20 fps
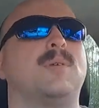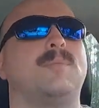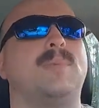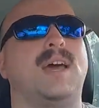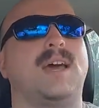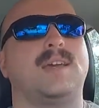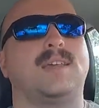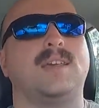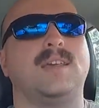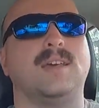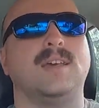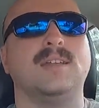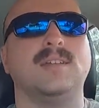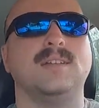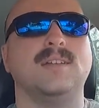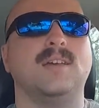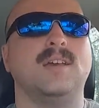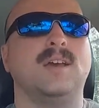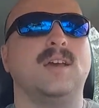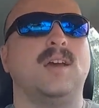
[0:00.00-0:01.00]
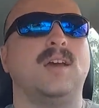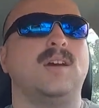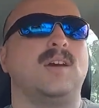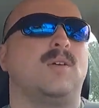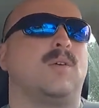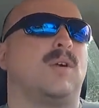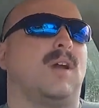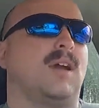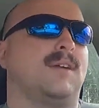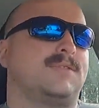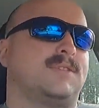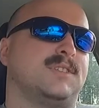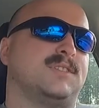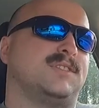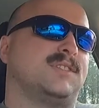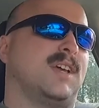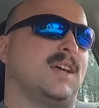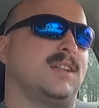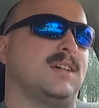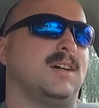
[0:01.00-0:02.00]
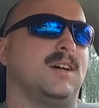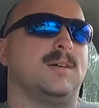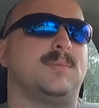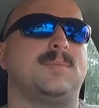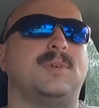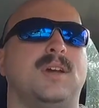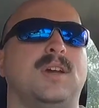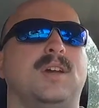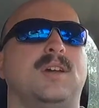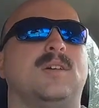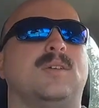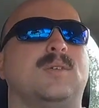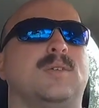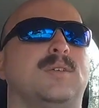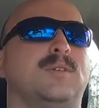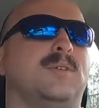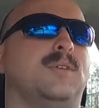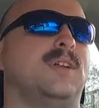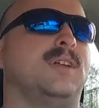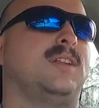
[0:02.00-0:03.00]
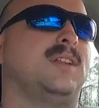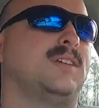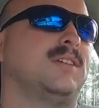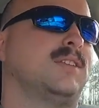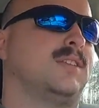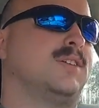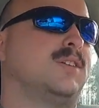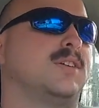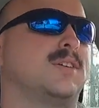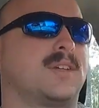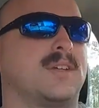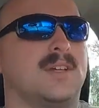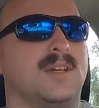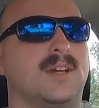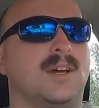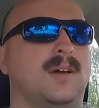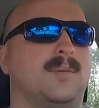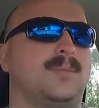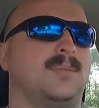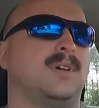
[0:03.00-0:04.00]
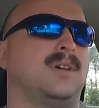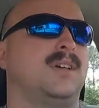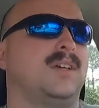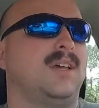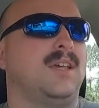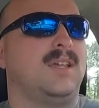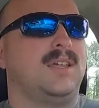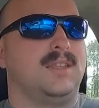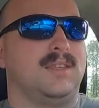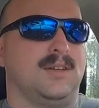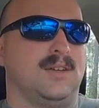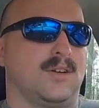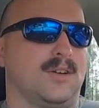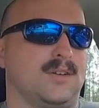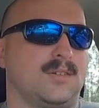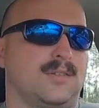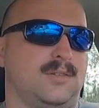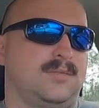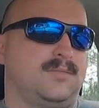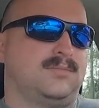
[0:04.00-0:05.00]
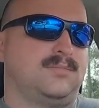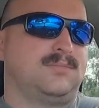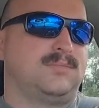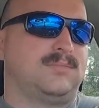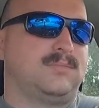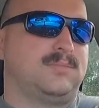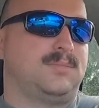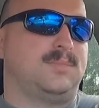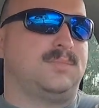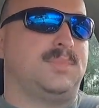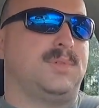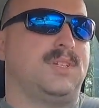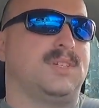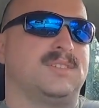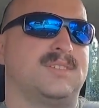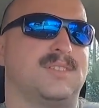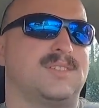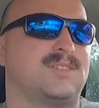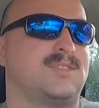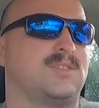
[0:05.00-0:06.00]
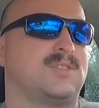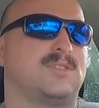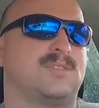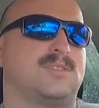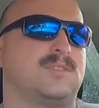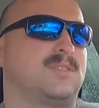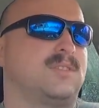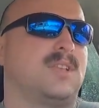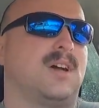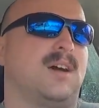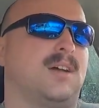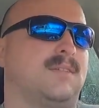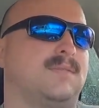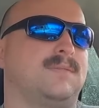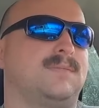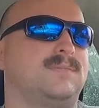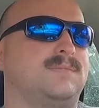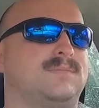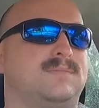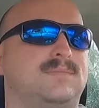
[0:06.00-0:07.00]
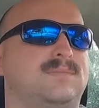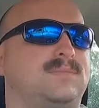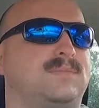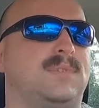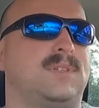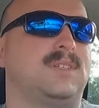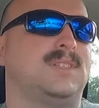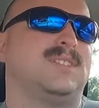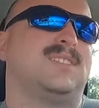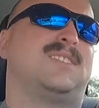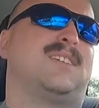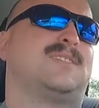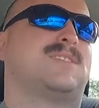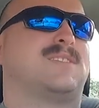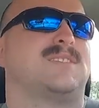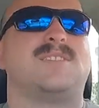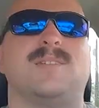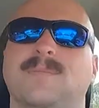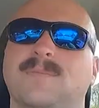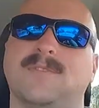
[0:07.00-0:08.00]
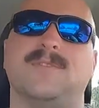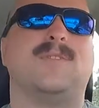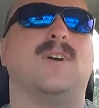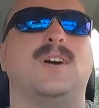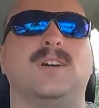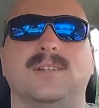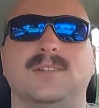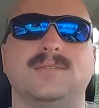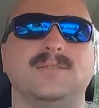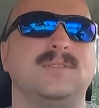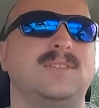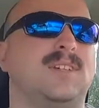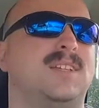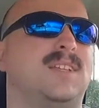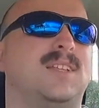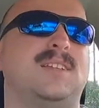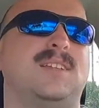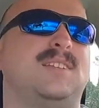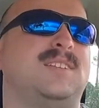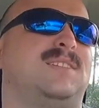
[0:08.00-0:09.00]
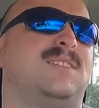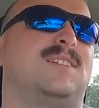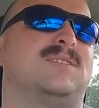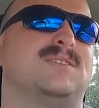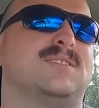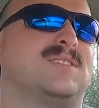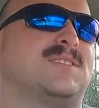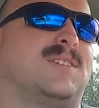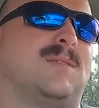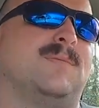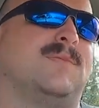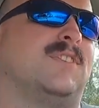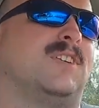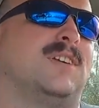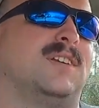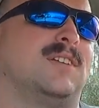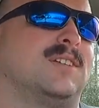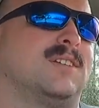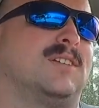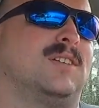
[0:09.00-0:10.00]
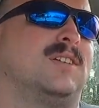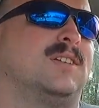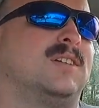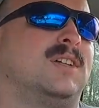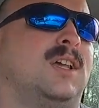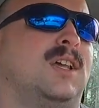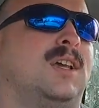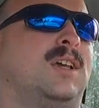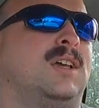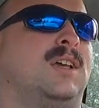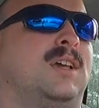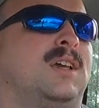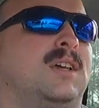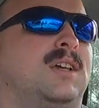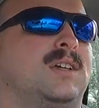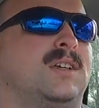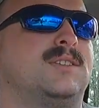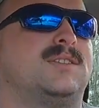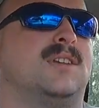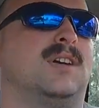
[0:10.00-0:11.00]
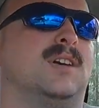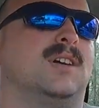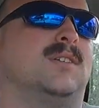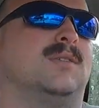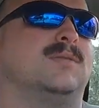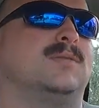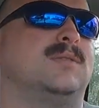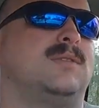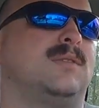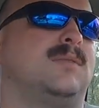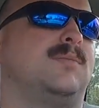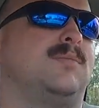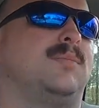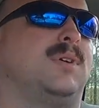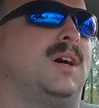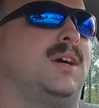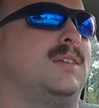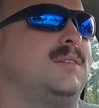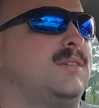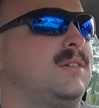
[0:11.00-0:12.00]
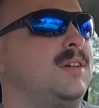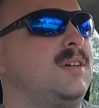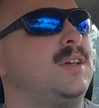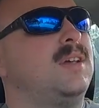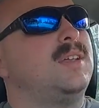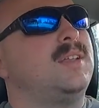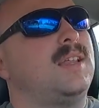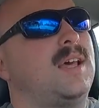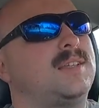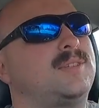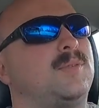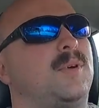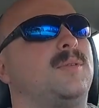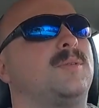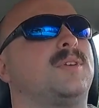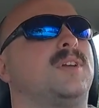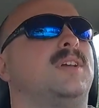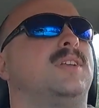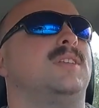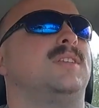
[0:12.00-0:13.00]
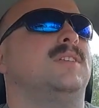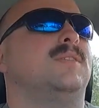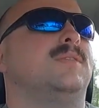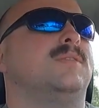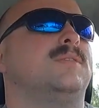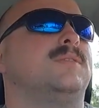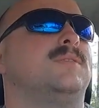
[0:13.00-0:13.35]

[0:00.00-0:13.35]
back in or have to set up or do any of the hooking up in the dark, because that's just not, it doesn't seem fun. It doesn't seem fun at all. So, but that's what we're gonna do.